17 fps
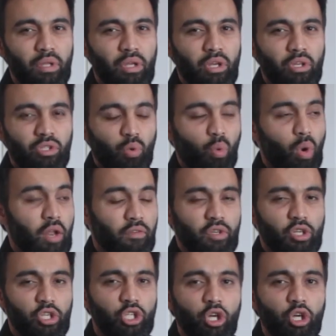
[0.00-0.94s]
So one of
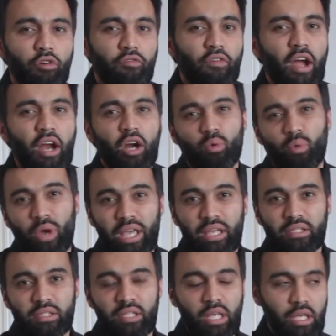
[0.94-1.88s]
the surefire
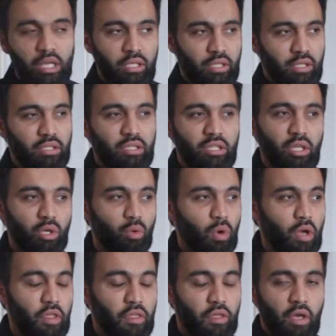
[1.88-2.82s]
ways to deal
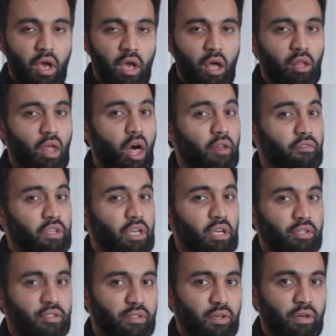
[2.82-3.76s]
with a lot of
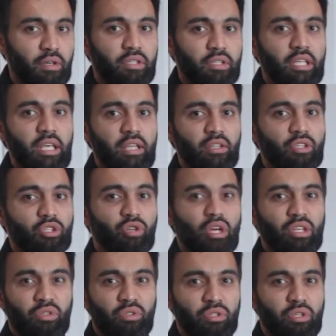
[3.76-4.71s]
the uncertainty and the
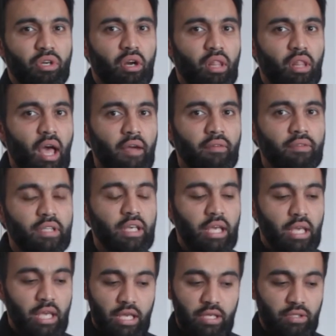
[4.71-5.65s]
stressors in our lives
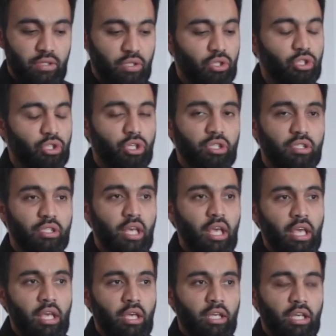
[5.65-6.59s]
is to
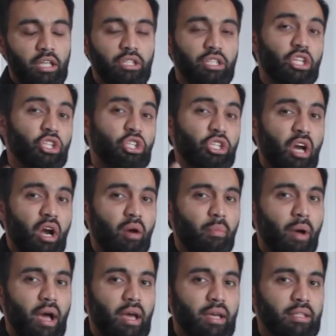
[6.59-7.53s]
just condition our
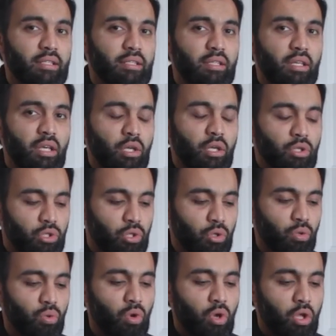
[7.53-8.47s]
minds
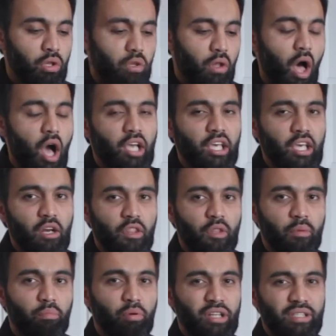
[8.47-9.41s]
to lock in
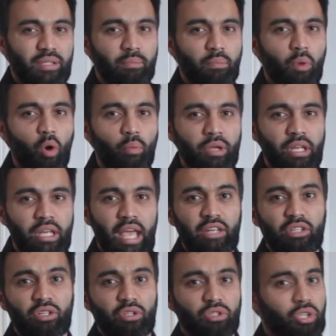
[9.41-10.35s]
on the present moment
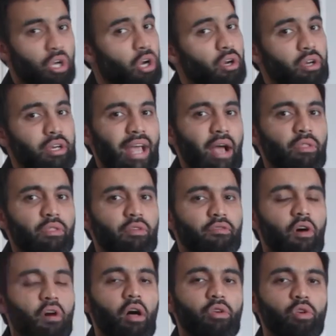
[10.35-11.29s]
and to turn down the
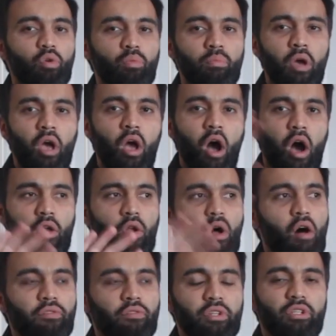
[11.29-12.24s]
volume on
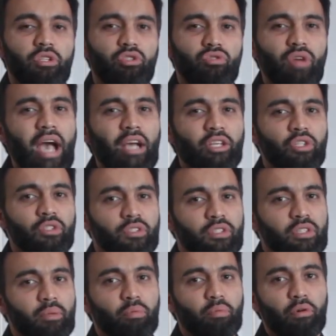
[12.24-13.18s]
all the distractions
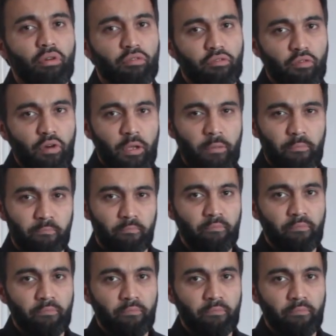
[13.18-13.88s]
in the periphery.